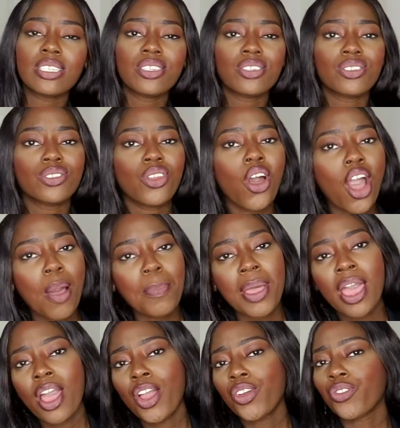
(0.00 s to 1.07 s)

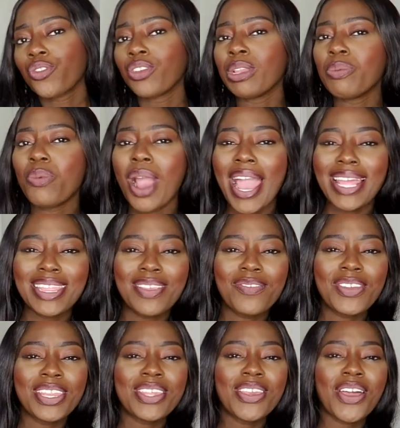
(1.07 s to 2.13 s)
Stop, rewind the
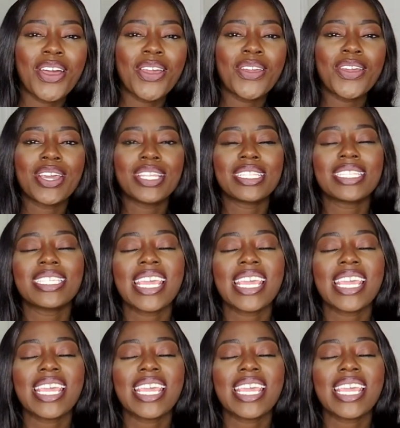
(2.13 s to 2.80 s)
video,